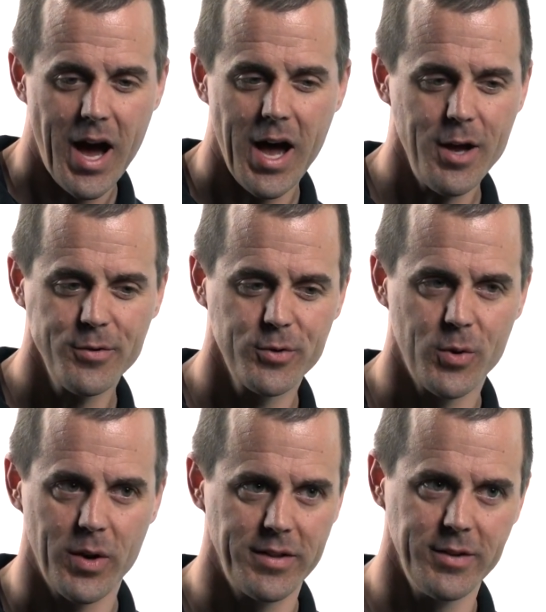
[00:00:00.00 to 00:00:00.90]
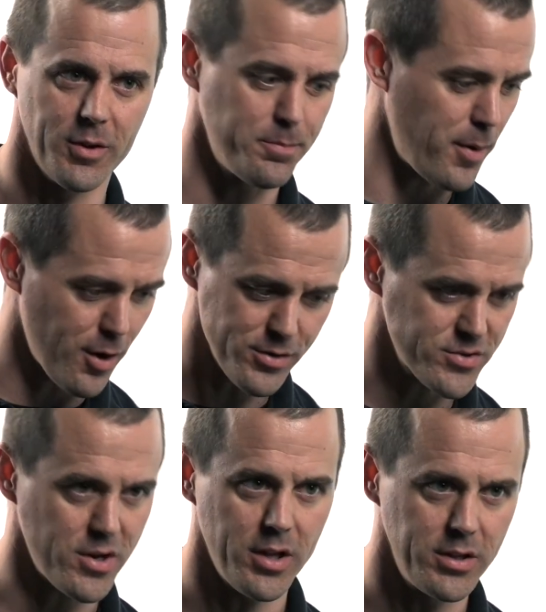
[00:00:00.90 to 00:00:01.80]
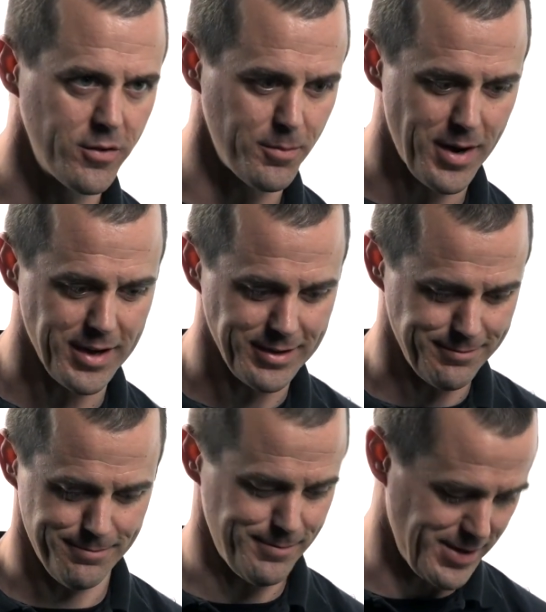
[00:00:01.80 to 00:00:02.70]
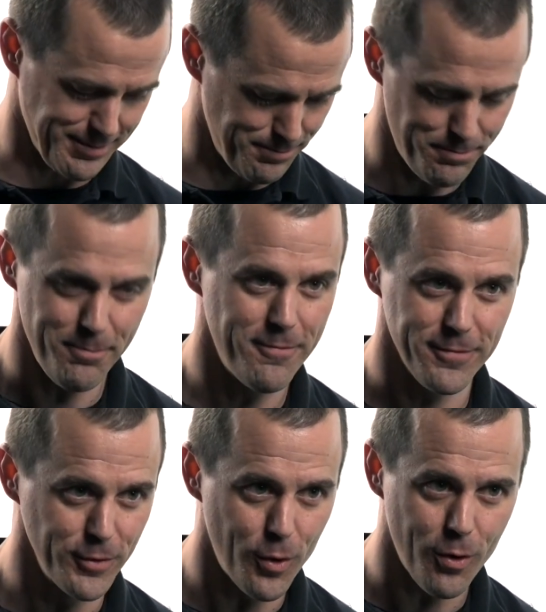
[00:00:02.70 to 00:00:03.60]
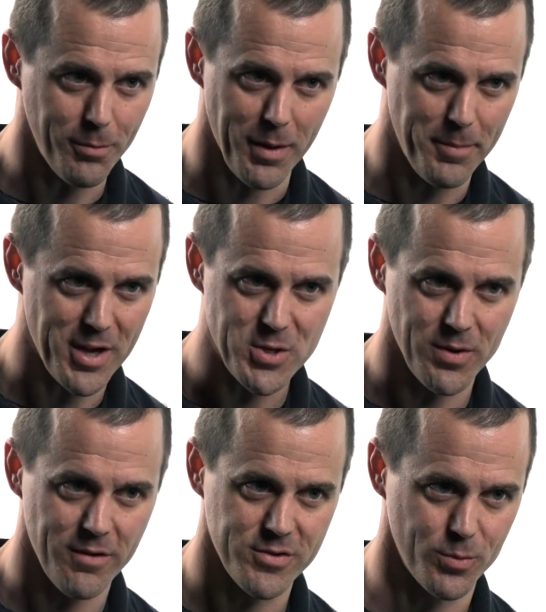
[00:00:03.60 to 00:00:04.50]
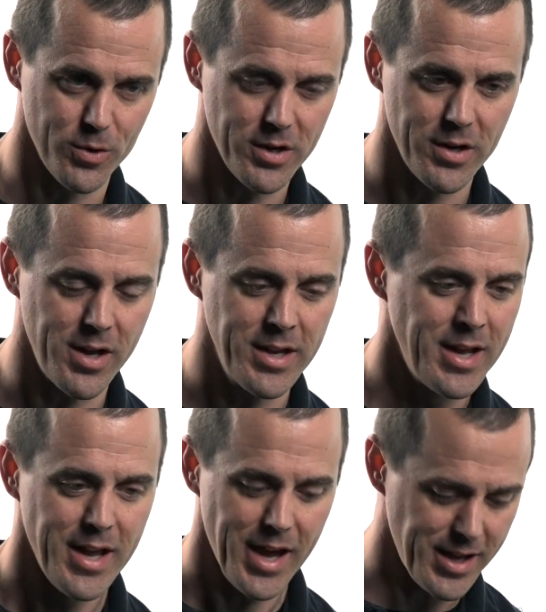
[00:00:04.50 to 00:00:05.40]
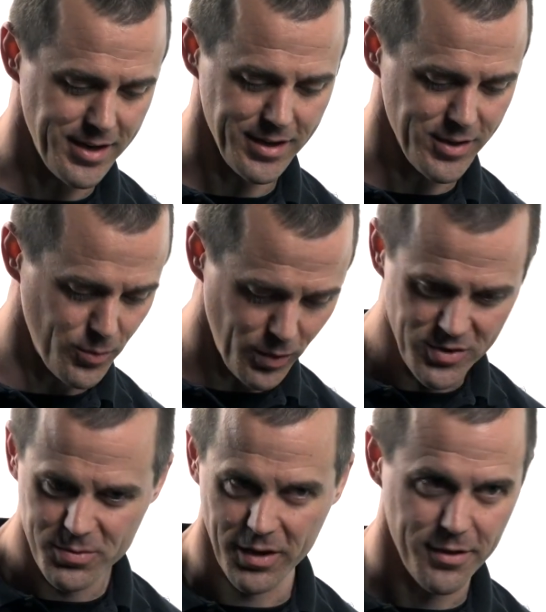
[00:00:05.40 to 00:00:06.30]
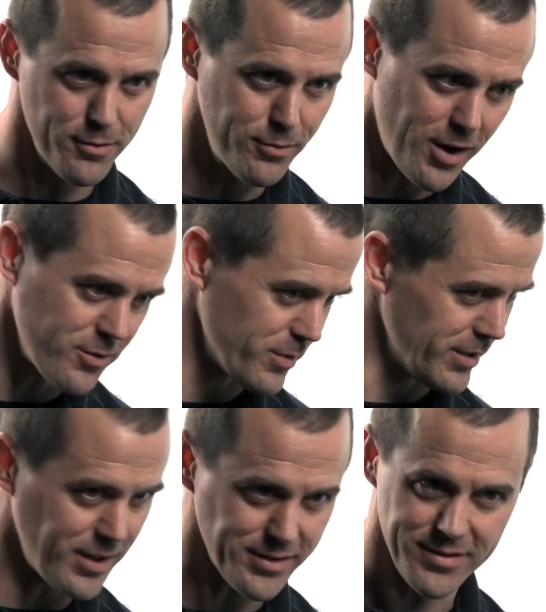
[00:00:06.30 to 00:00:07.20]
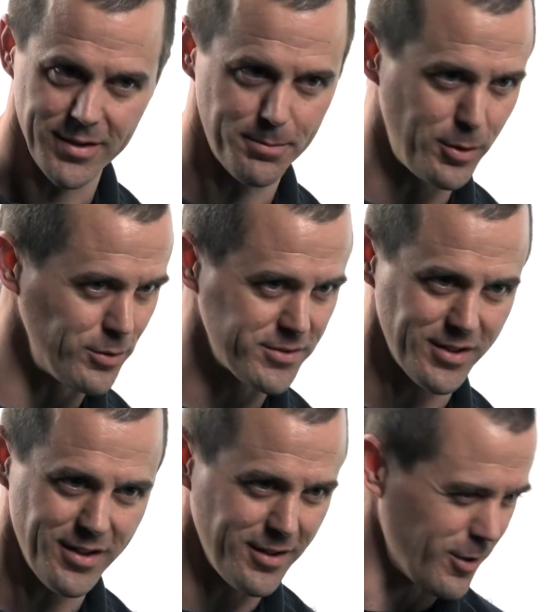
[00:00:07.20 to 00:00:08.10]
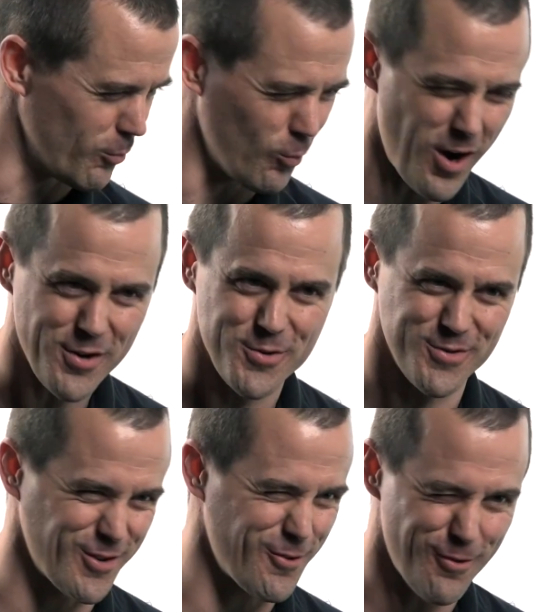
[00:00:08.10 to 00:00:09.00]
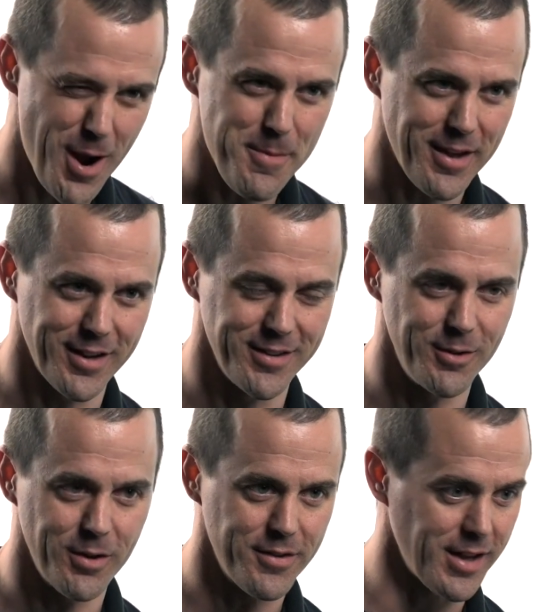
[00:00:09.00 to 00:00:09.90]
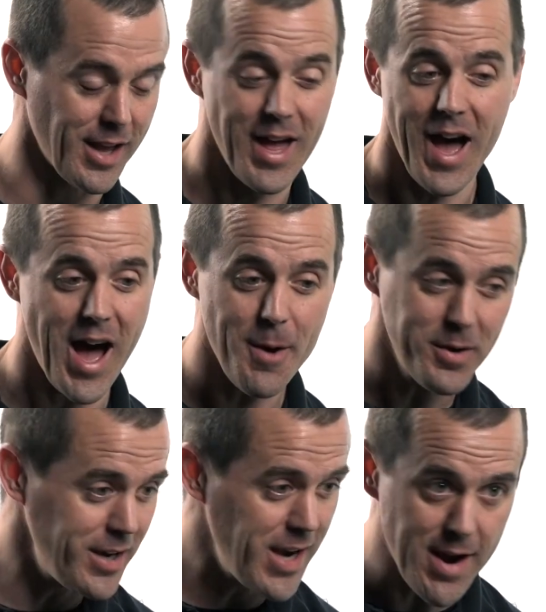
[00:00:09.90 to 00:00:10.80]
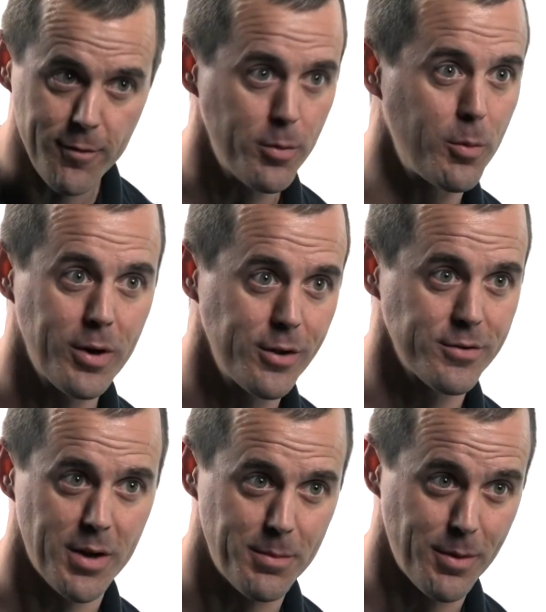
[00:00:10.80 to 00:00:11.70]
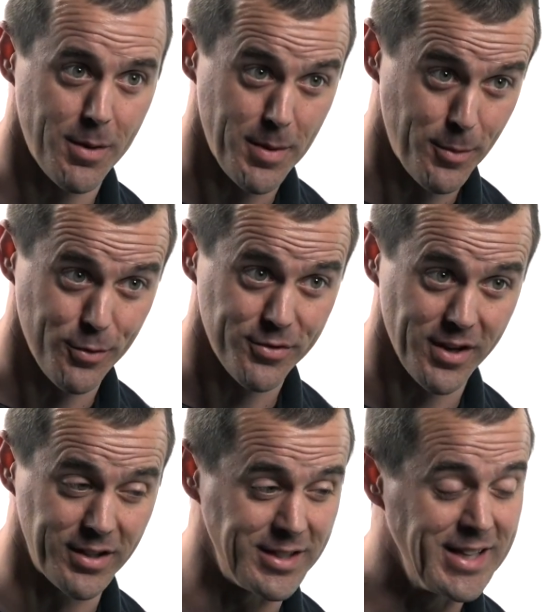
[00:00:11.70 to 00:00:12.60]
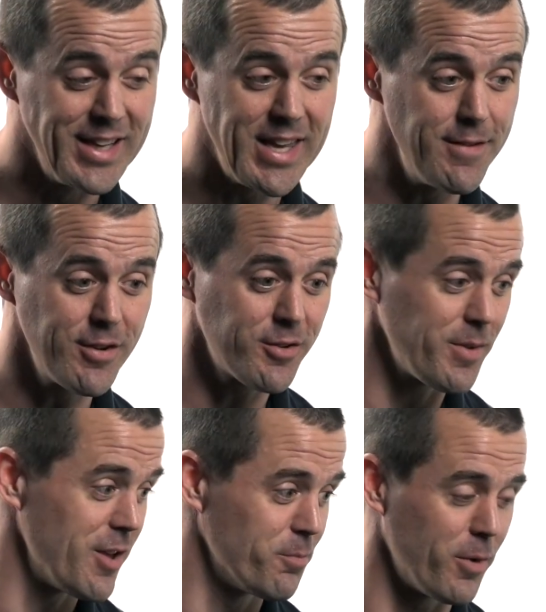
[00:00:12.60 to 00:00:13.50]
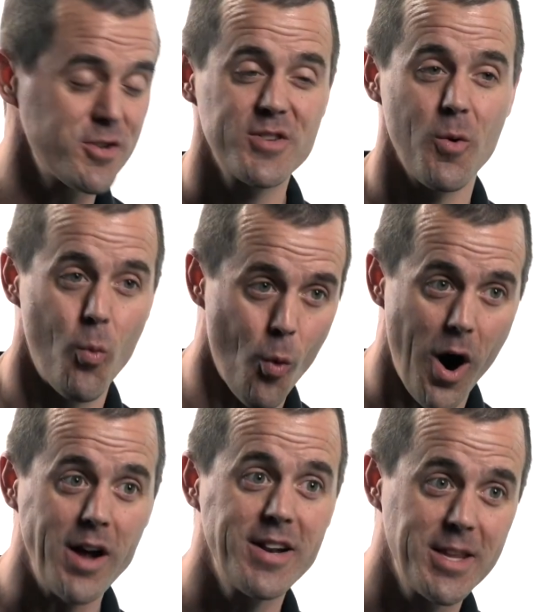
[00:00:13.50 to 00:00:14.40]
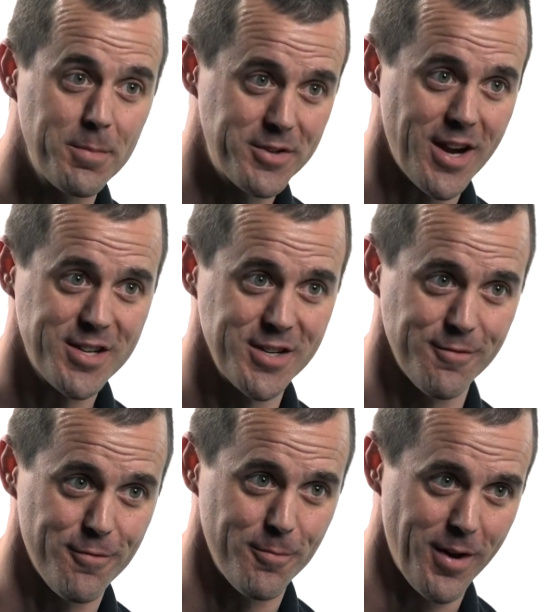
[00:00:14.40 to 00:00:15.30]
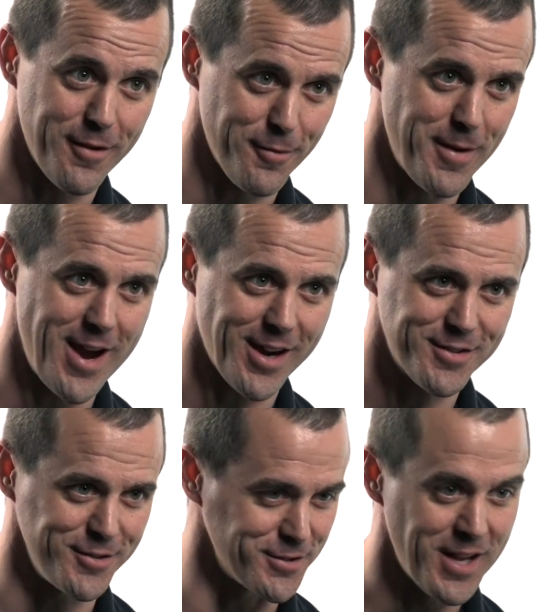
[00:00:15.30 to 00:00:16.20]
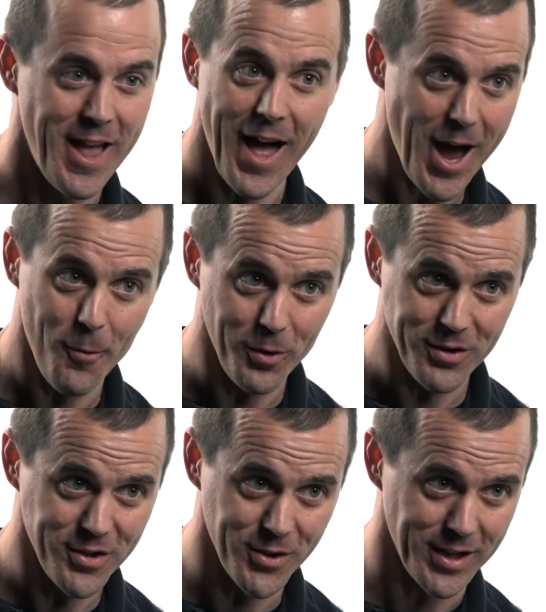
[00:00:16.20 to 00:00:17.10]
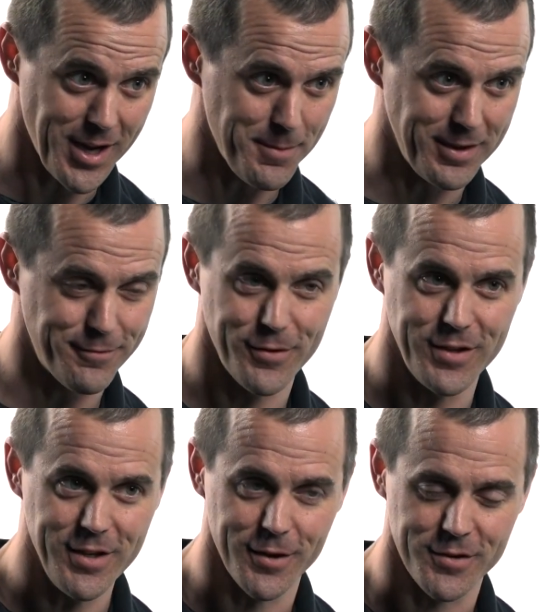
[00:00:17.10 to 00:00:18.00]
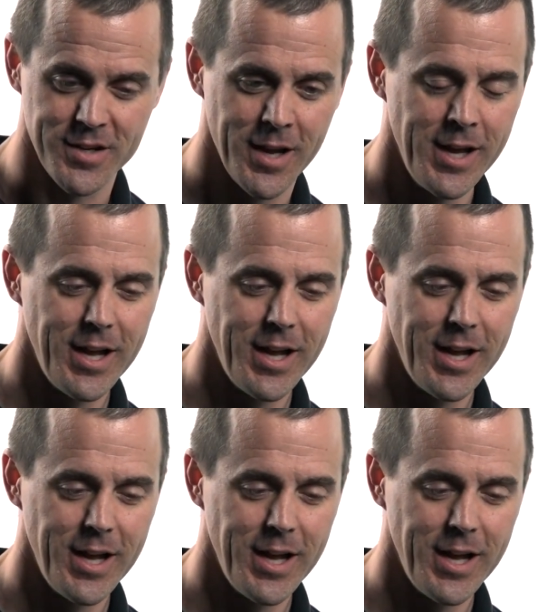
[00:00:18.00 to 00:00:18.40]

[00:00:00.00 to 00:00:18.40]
I also don't want to deal with parts all over my floor, my bench, whatever it is I'm working on. And the ones with the through rods, with the nuts and the bolts and all the little washers and crap you got to deal with, like, I would never put one of those on my motorcycle. Even as much as I wanted the protection from my axles, I wouldn't do it. I mean, for years.